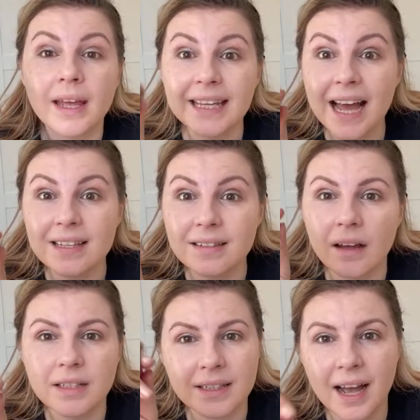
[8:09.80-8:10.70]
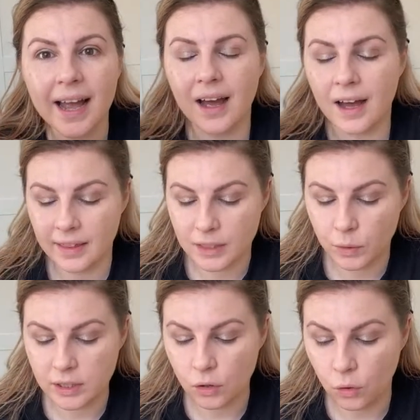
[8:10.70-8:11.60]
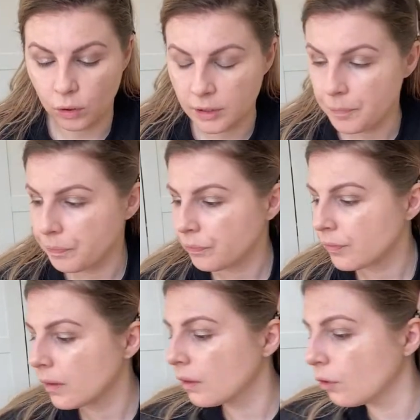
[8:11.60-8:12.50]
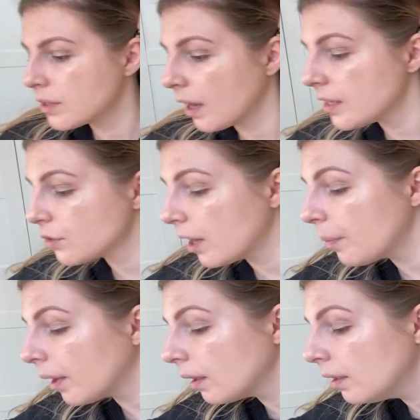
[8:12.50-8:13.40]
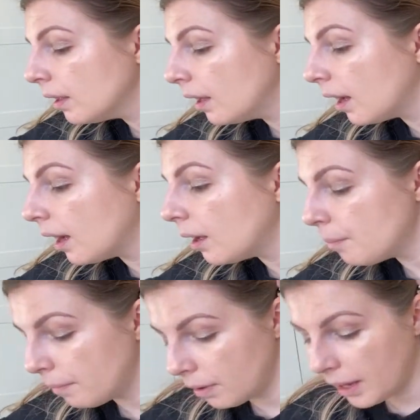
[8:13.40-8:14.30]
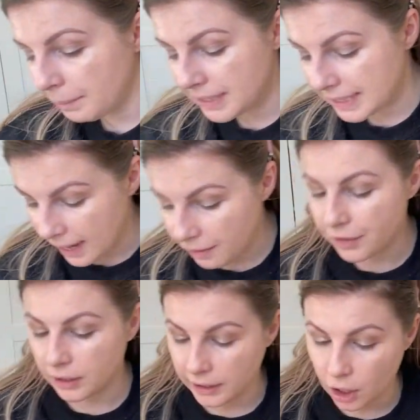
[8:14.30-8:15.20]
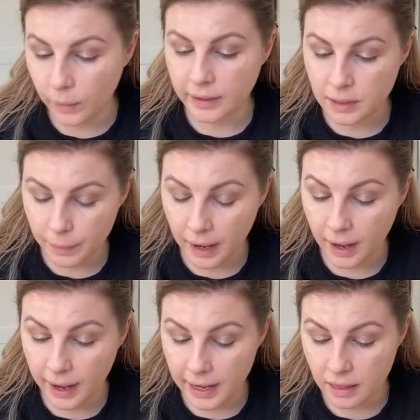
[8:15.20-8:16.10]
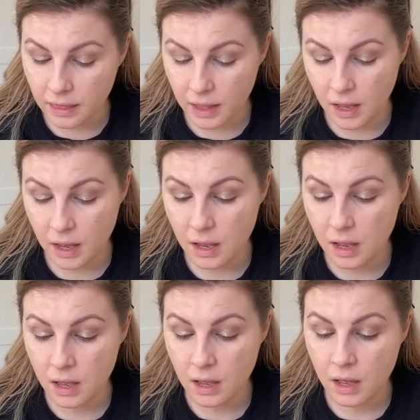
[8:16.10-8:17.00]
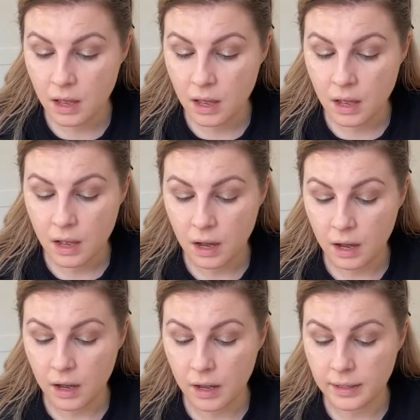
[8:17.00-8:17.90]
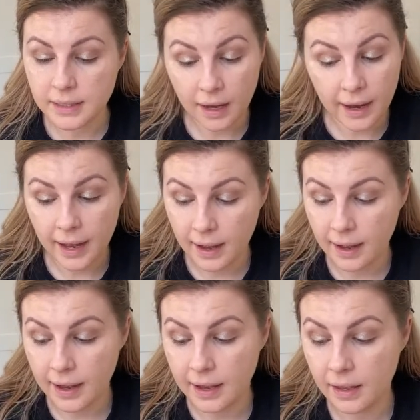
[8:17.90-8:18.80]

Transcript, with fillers: Yes, Sky High, that's what it's called. Not Skyscraper. Um, I'm definitely going to buy the uh, Sky High